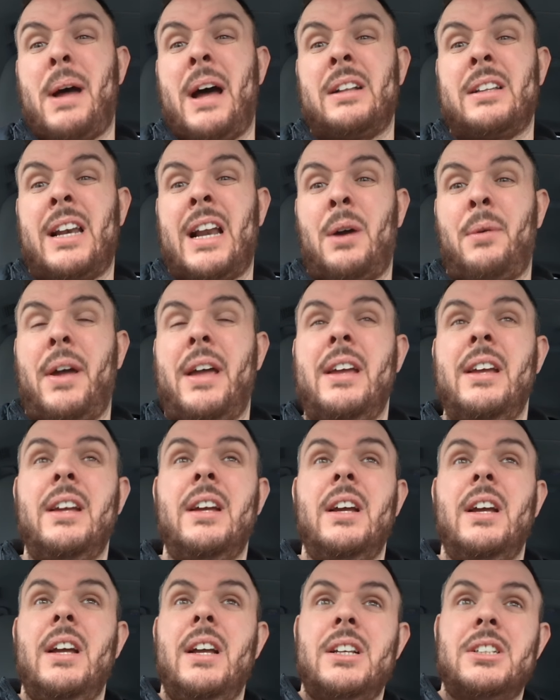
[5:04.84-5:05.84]
an hour,
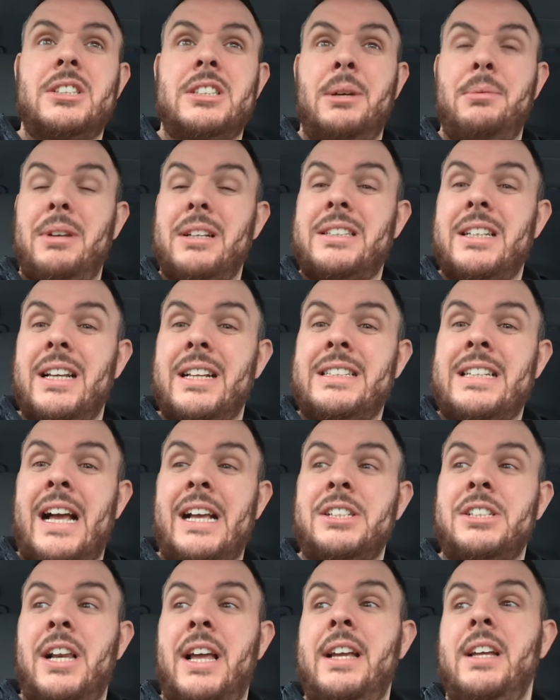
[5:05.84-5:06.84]
similar to the
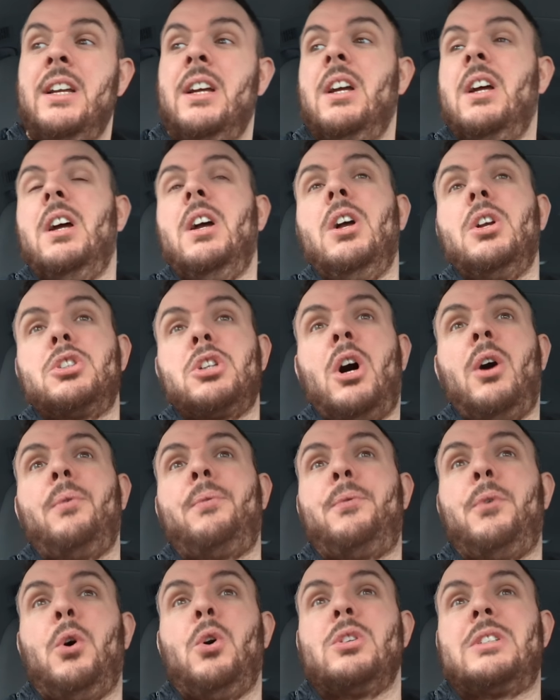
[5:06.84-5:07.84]
Tesla. So
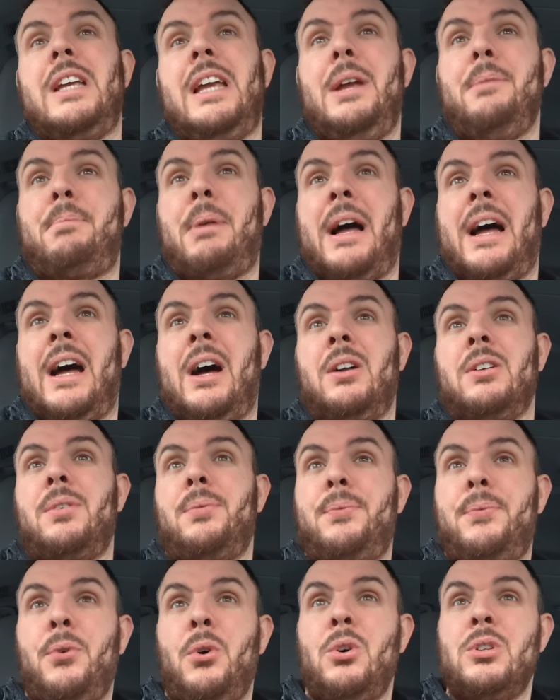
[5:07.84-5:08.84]
£14,
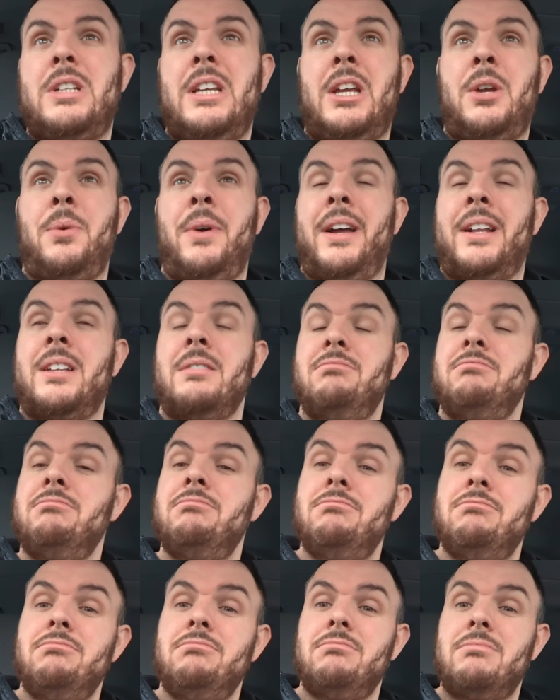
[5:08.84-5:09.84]
40 quid,
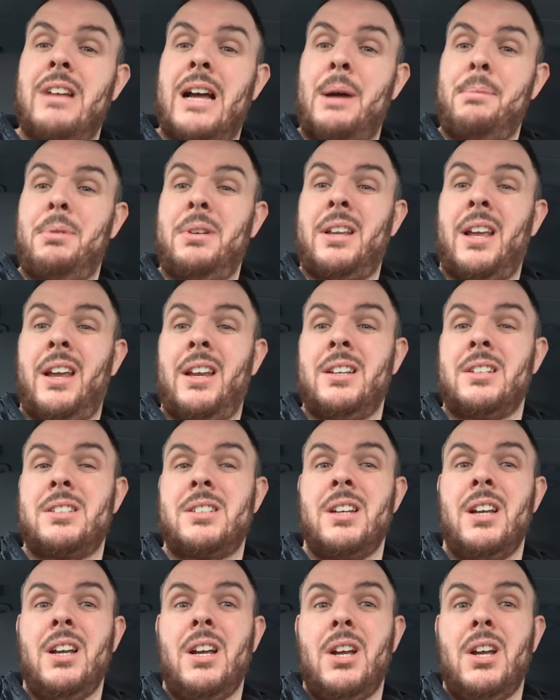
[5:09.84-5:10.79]
happy days.